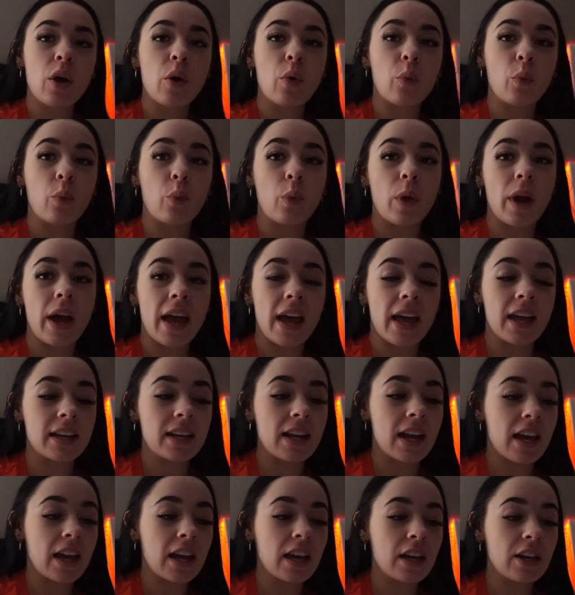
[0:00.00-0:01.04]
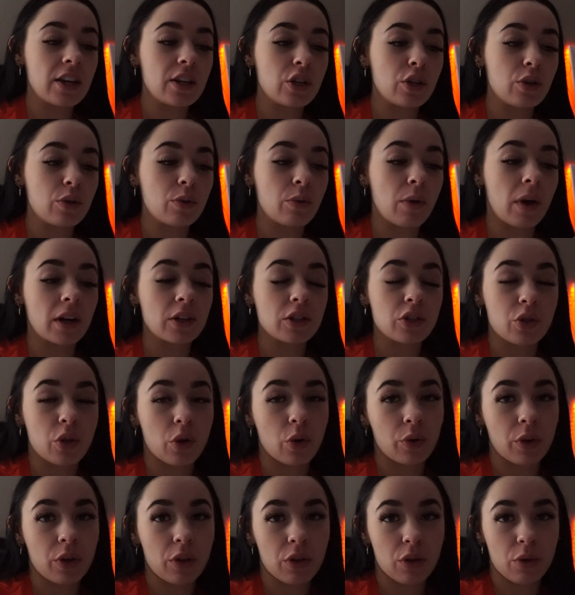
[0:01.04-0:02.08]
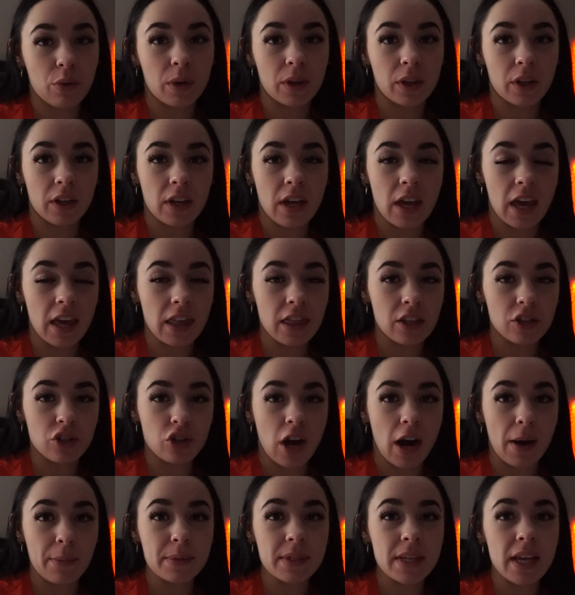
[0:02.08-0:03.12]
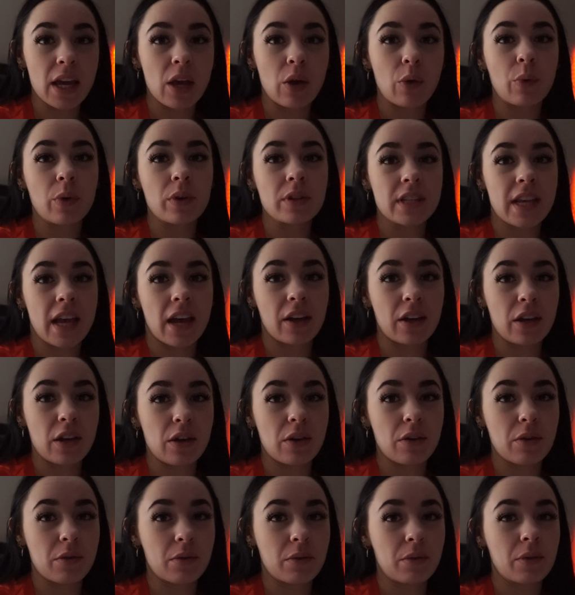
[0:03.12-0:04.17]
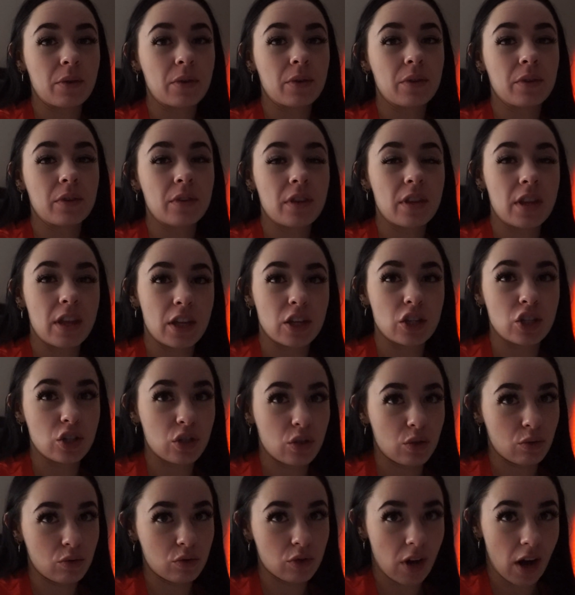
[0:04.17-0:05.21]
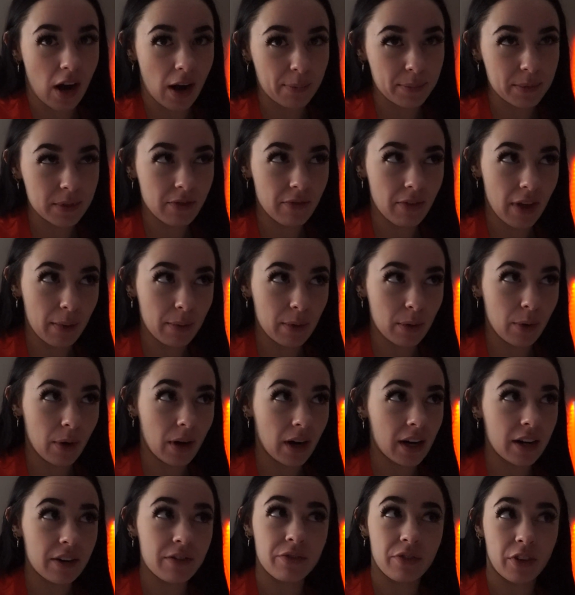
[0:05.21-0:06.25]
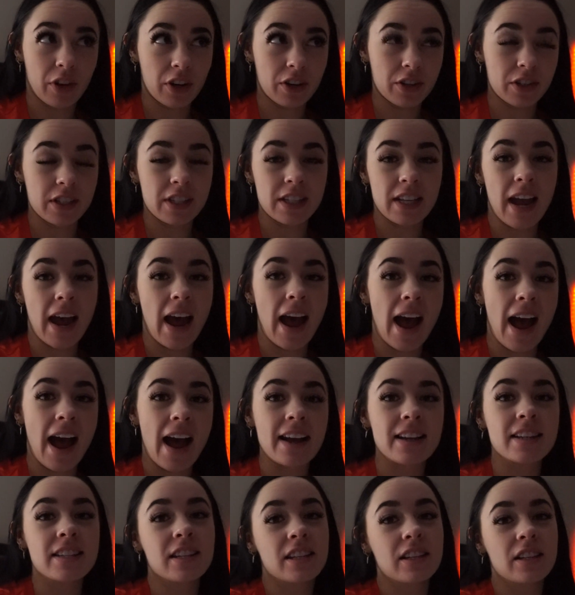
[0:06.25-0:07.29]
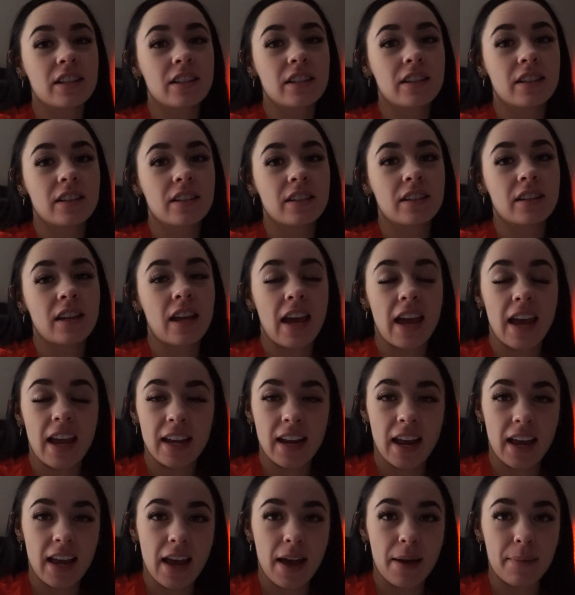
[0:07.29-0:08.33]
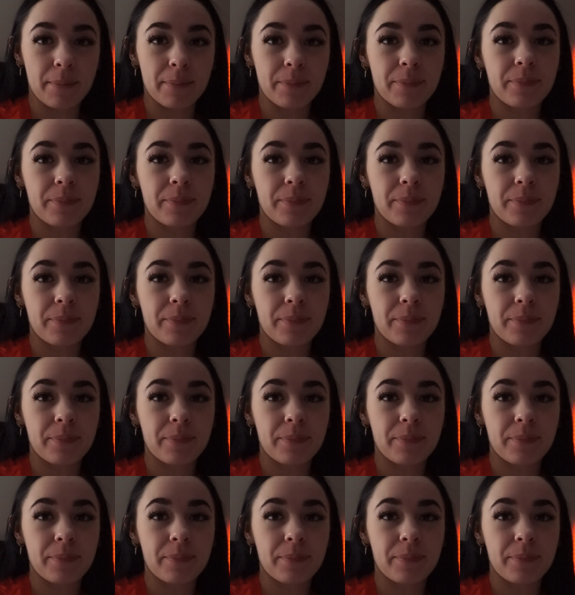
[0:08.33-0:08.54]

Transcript: When you are scrolling through and looking at the drops, it will tell you this shoe drops February 1st at 8 a.m.